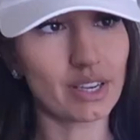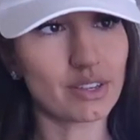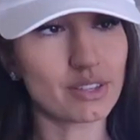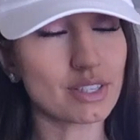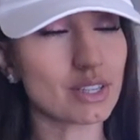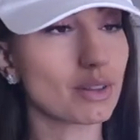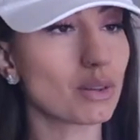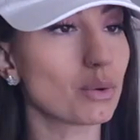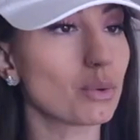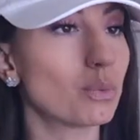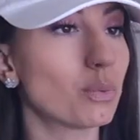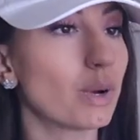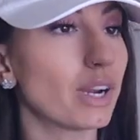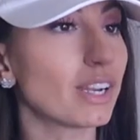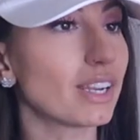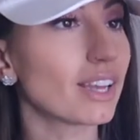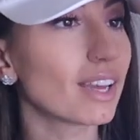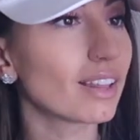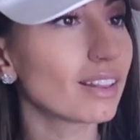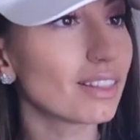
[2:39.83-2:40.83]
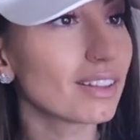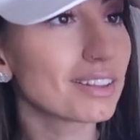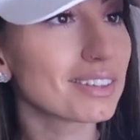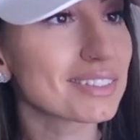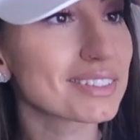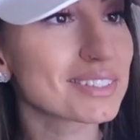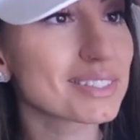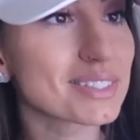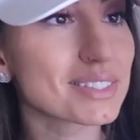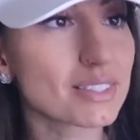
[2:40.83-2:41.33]
here's how the white hat
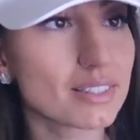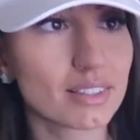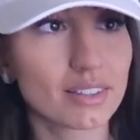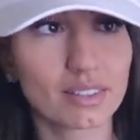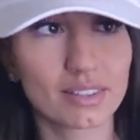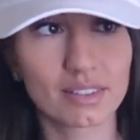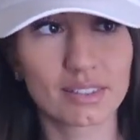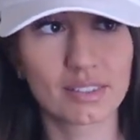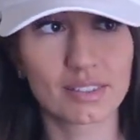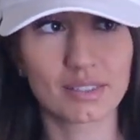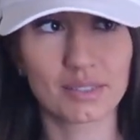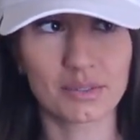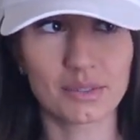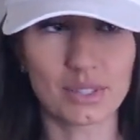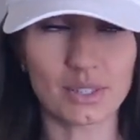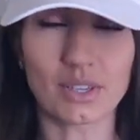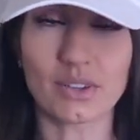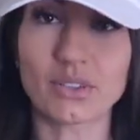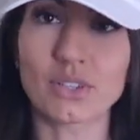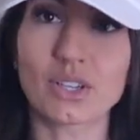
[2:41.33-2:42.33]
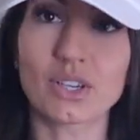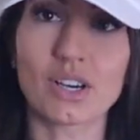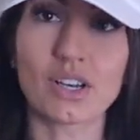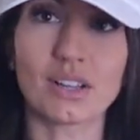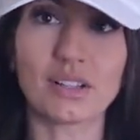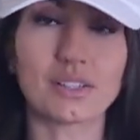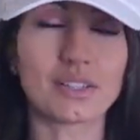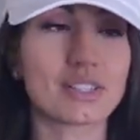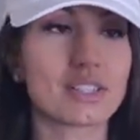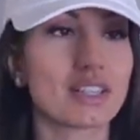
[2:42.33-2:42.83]
looks with all the
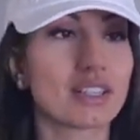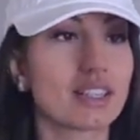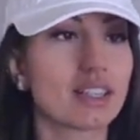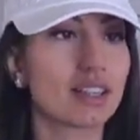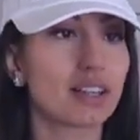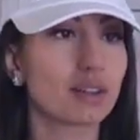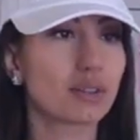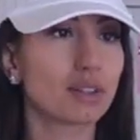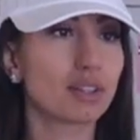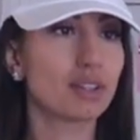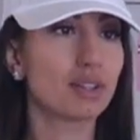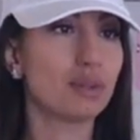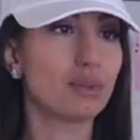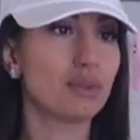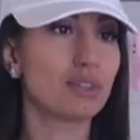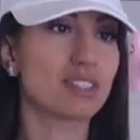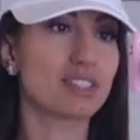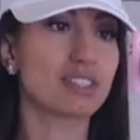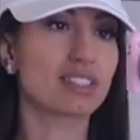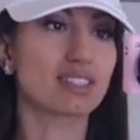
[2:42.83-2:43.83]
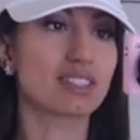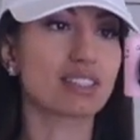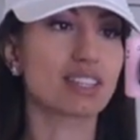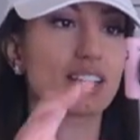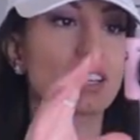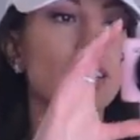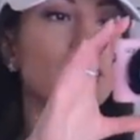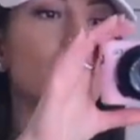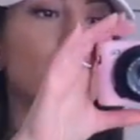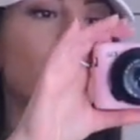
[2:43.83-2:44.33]
colors on it. How cute is this,
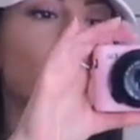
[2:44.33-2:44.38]
guys?